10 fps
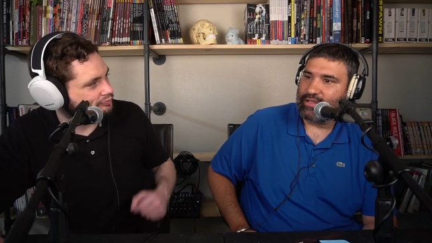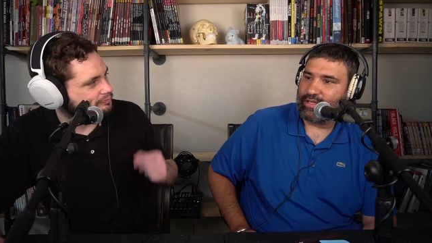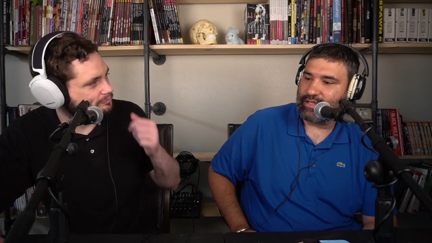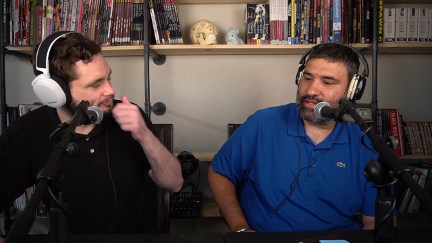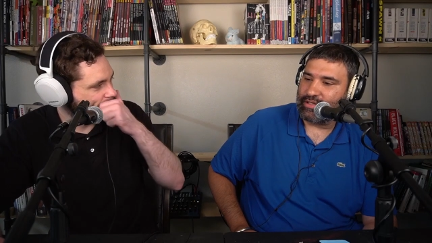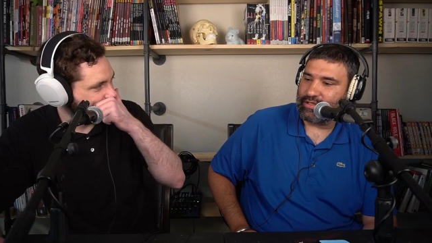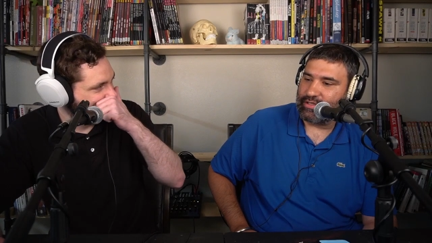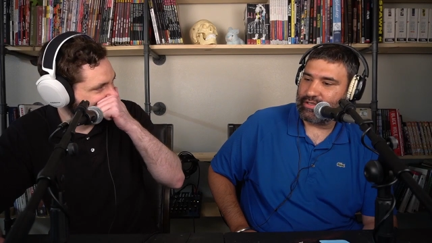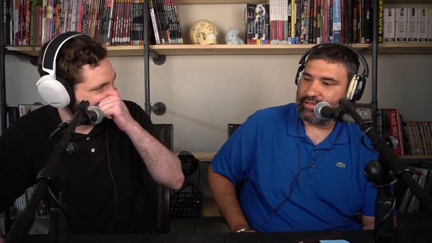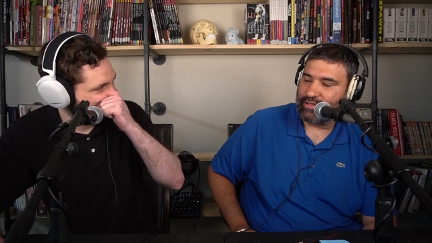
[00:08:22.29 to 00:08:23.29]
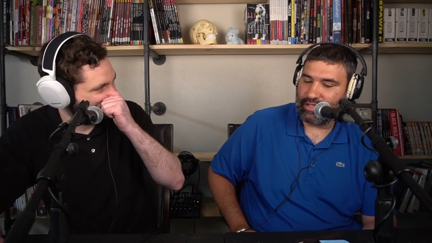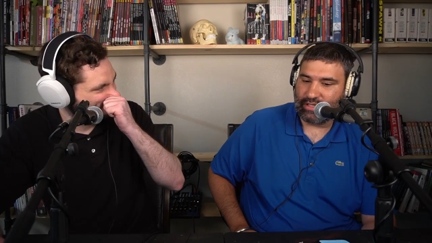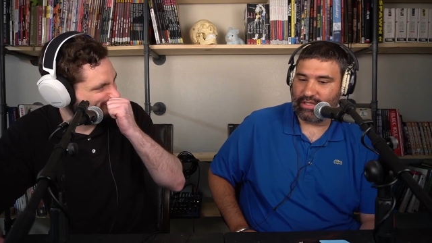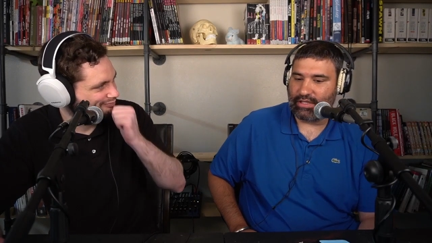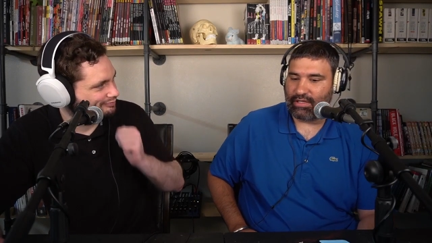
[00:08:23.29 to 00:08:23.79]
Speaker 1: Uh,
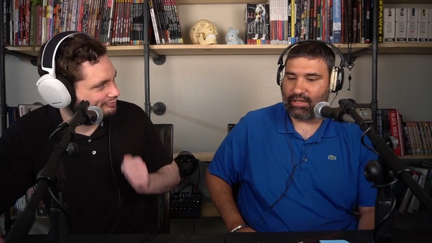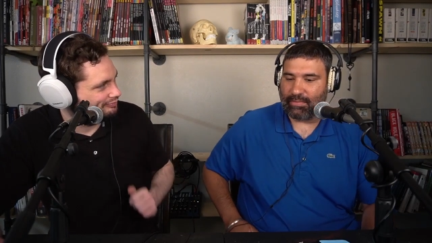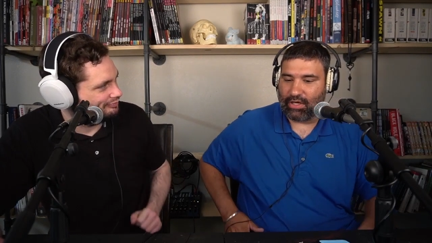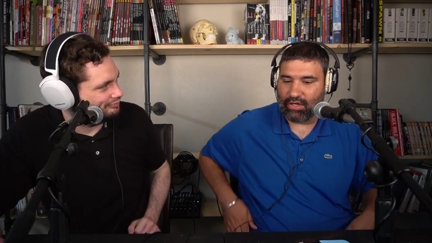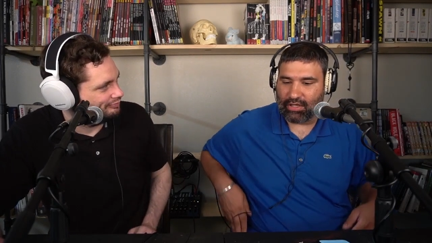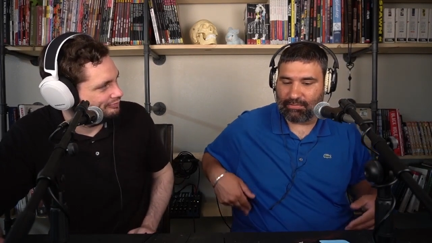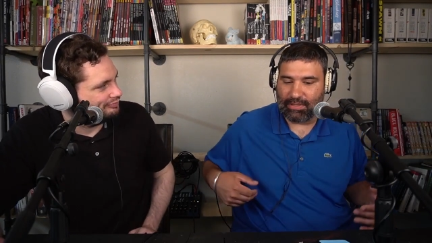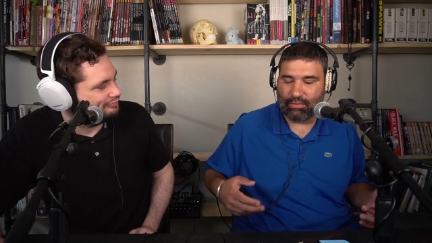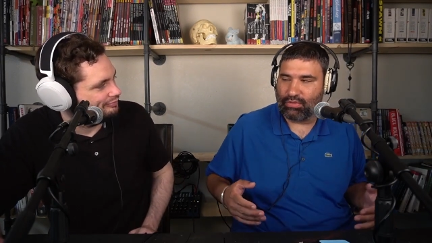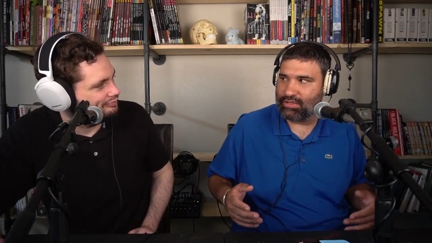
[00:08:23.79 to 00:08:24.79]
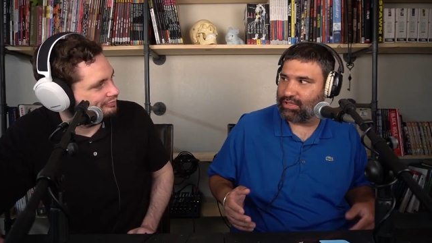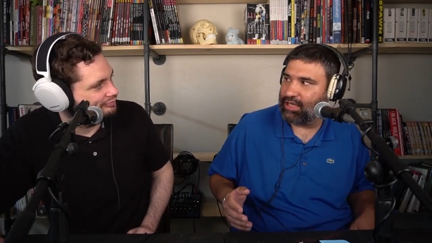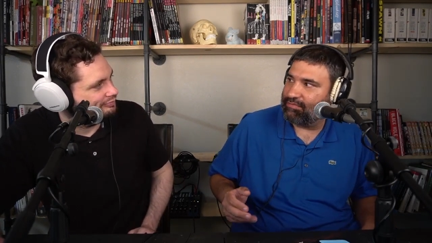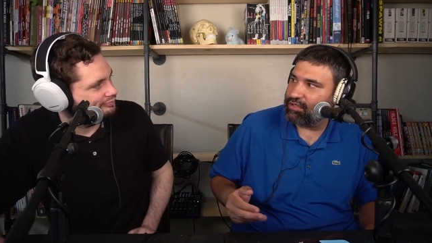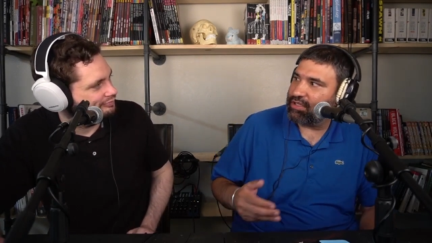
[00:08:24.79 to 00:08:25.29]
in the, in America, people would just
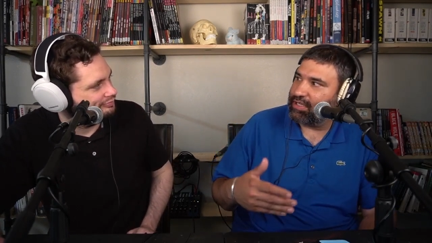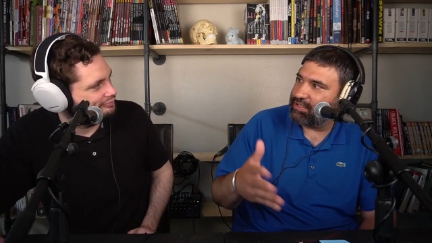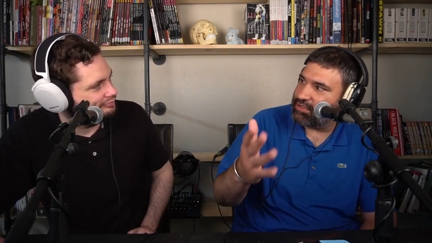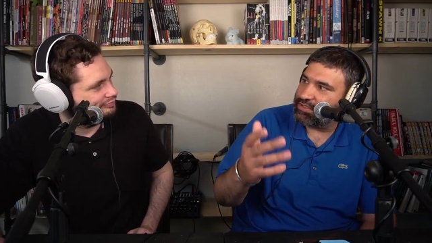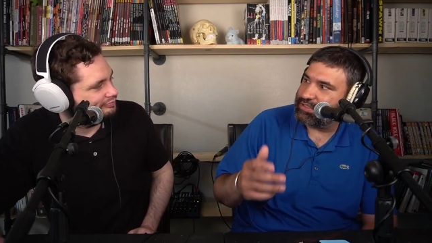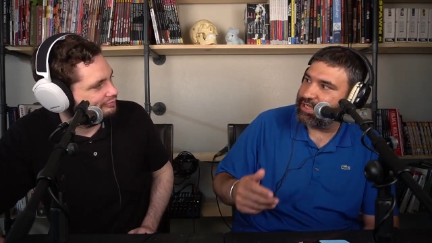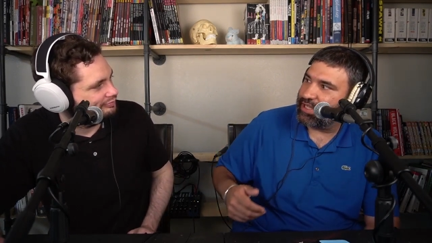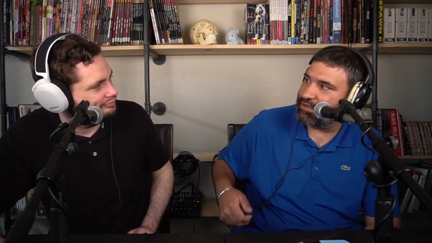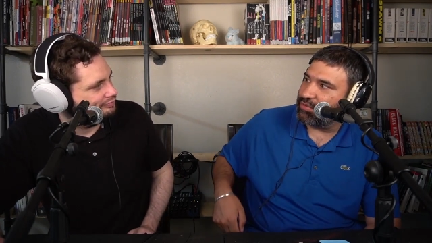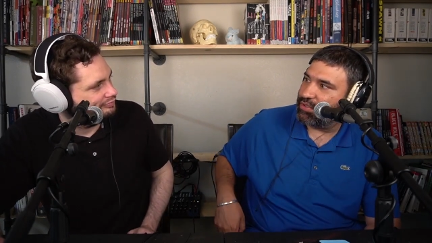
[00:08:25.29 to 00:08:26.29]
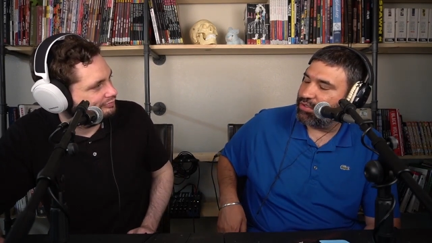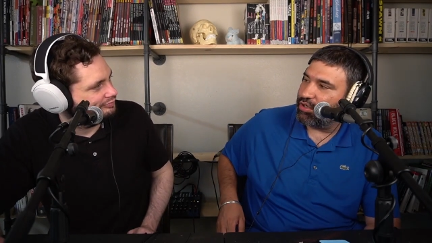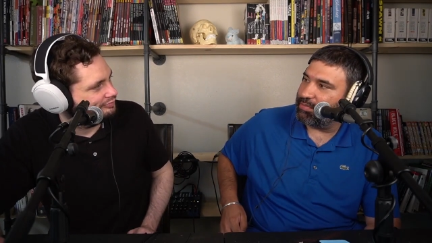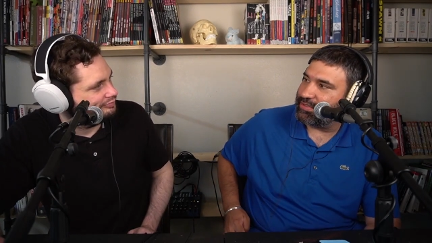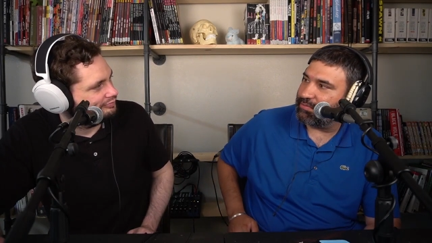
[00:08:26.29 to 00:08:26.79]
leave their kids on the side of the road,
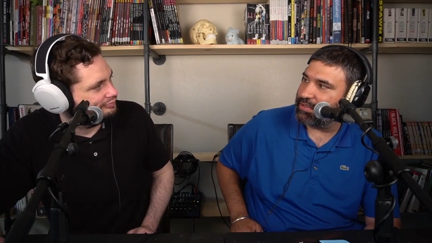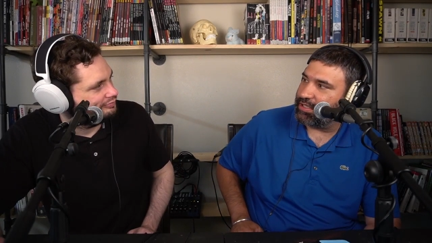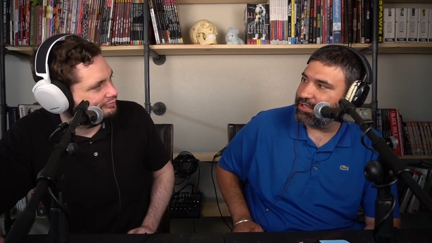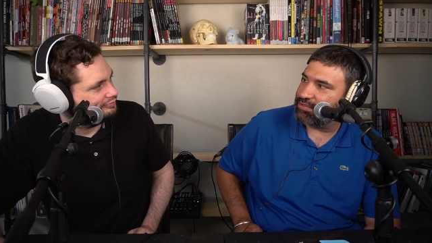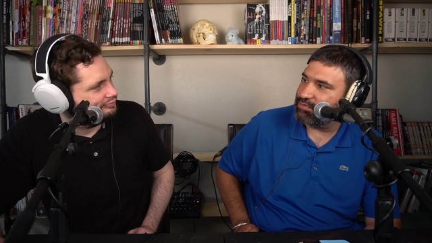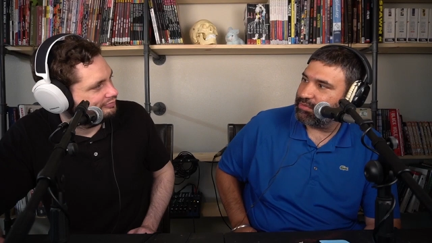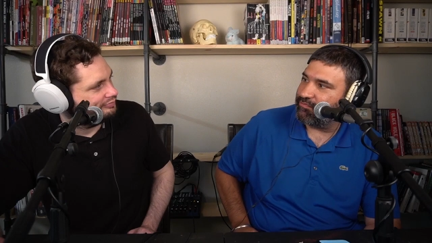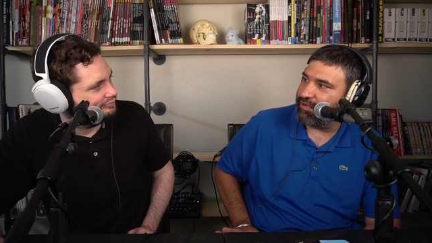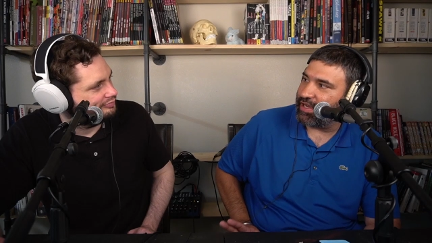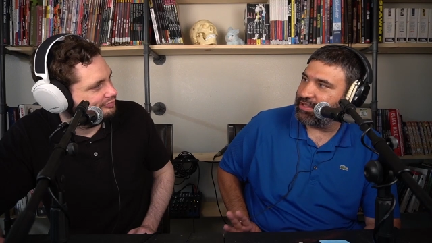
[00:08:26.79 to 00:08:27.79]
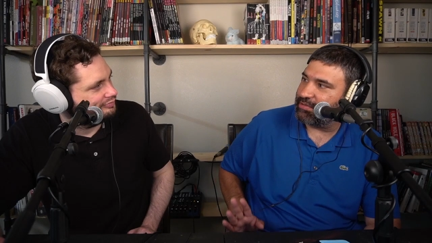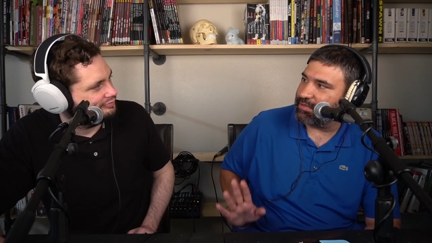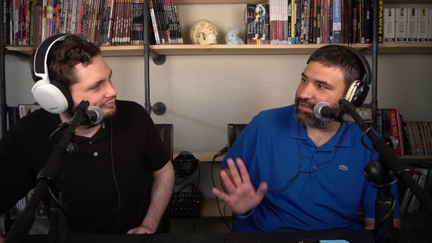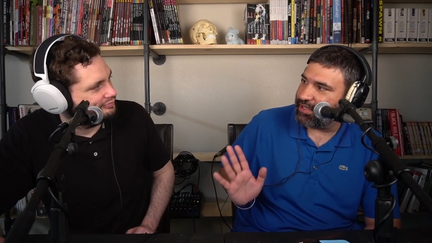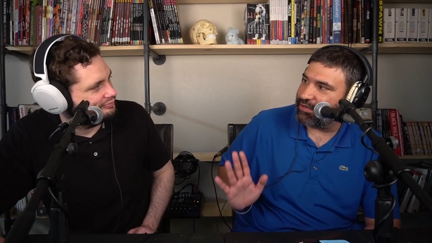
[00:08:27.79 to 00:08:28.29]
hoping somebody else would find them
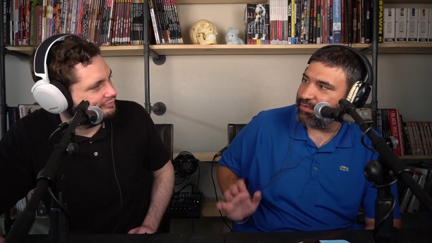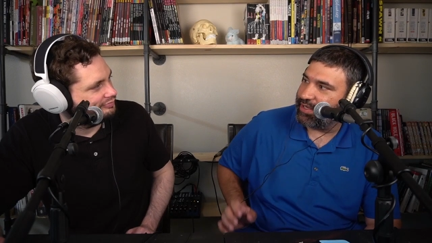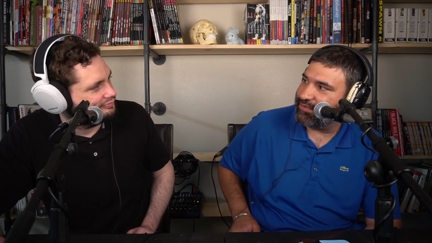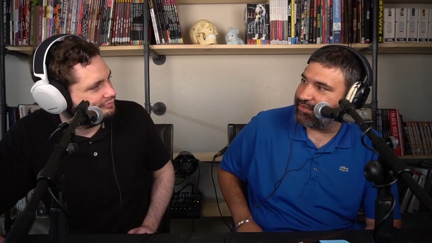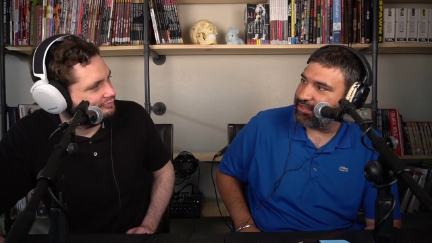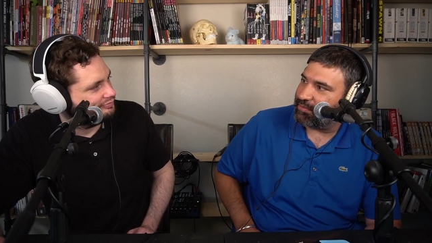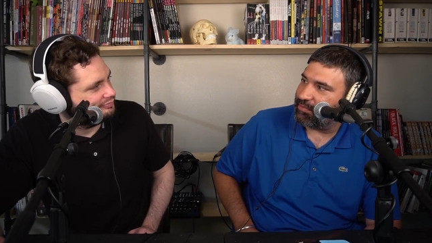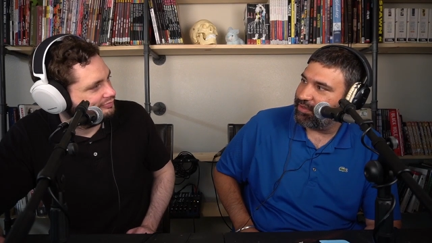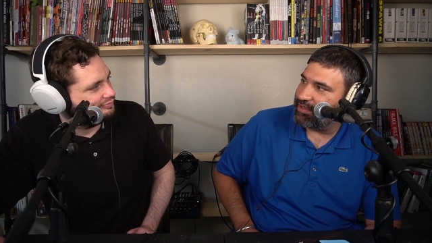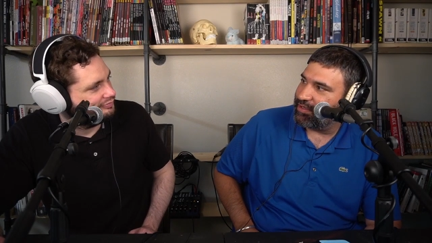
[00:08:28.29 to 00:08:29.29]
and like raise them.